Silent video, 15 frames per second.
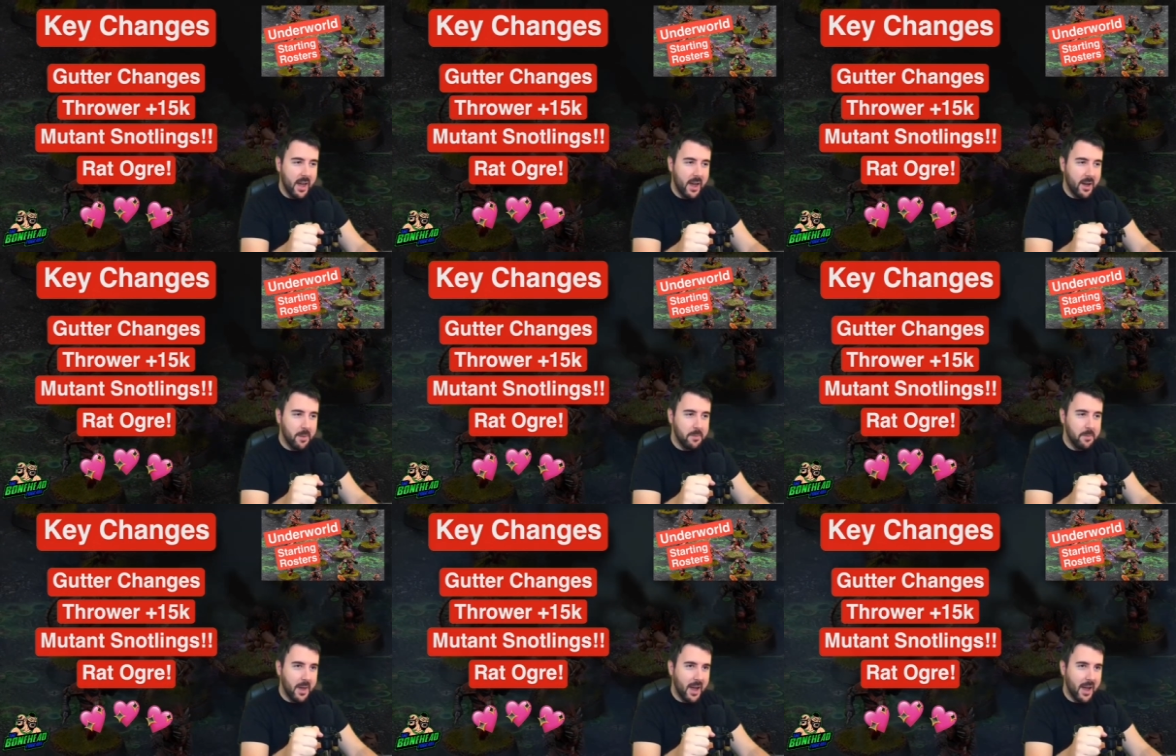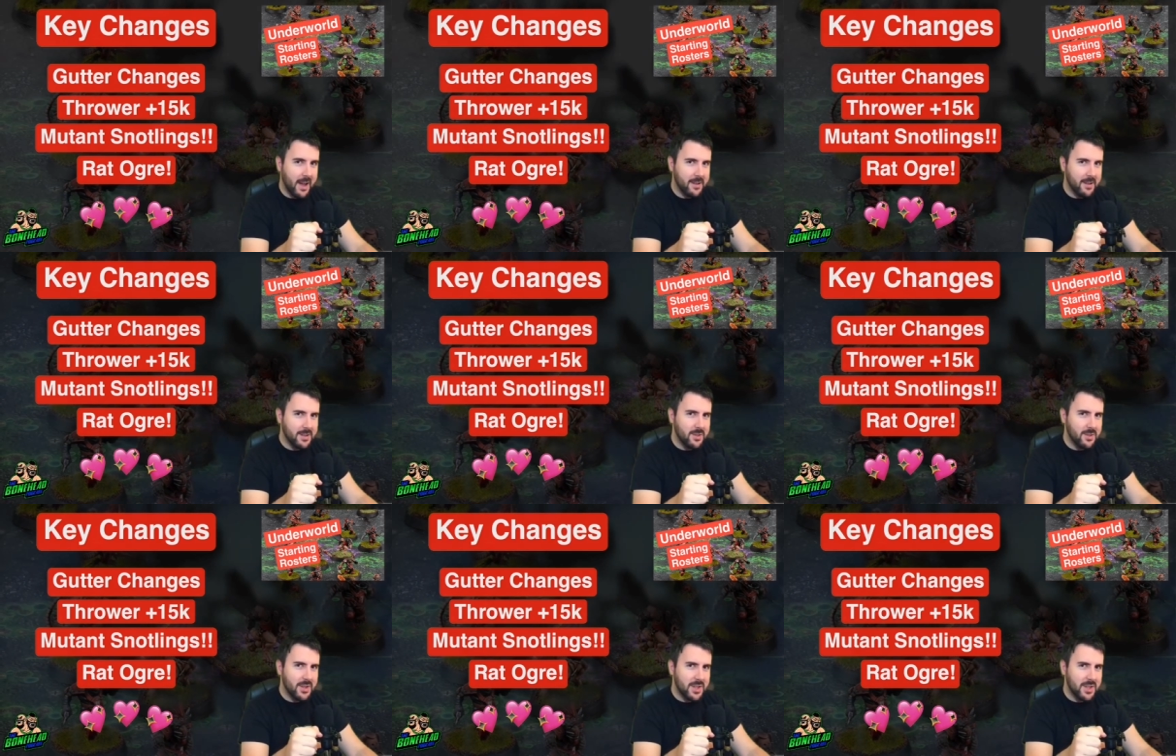Um,
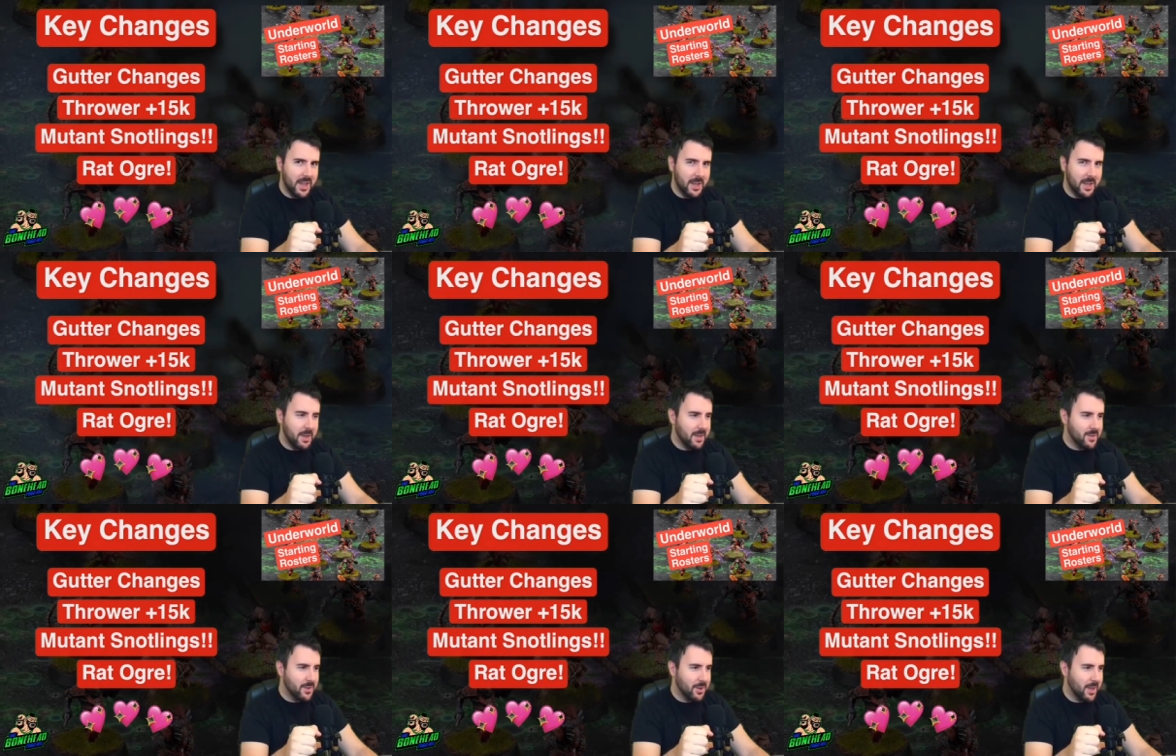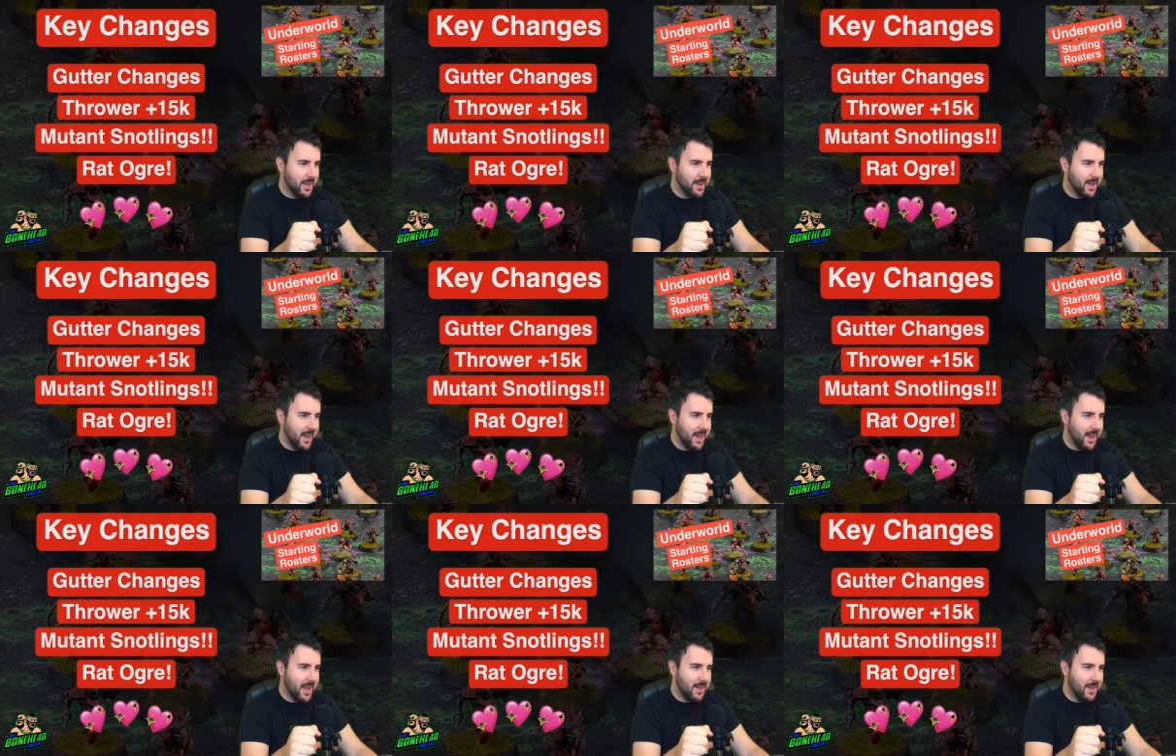and the team is looking
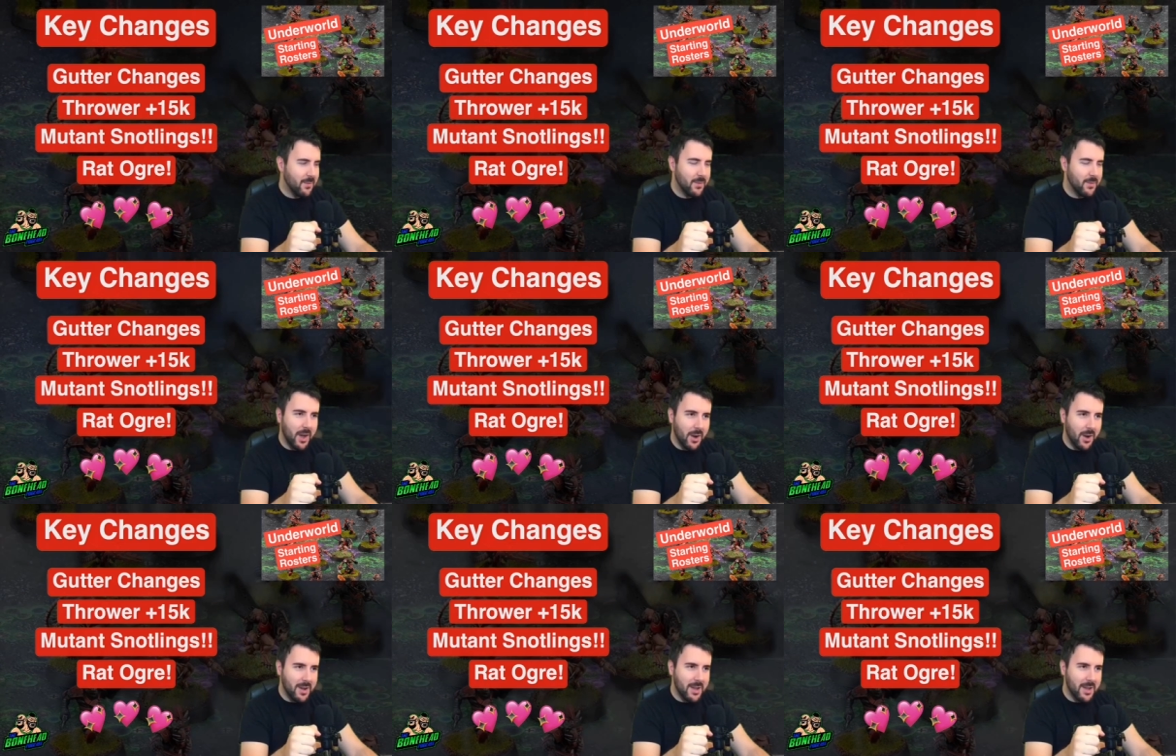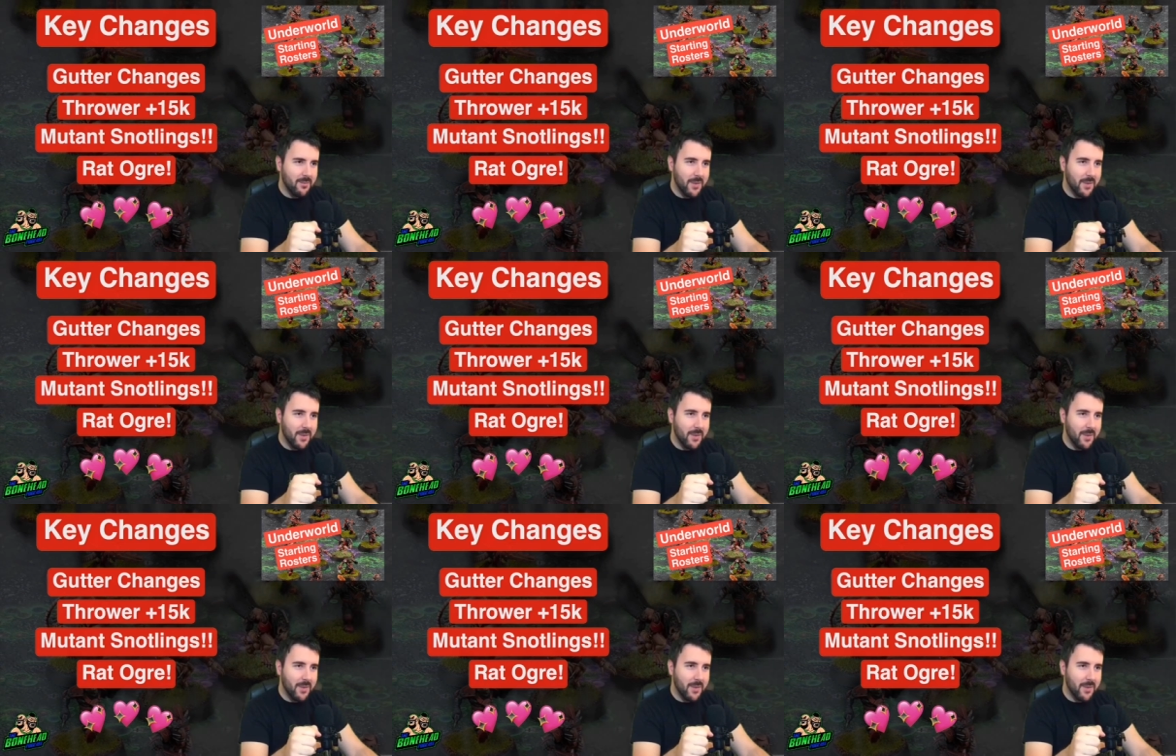in a very,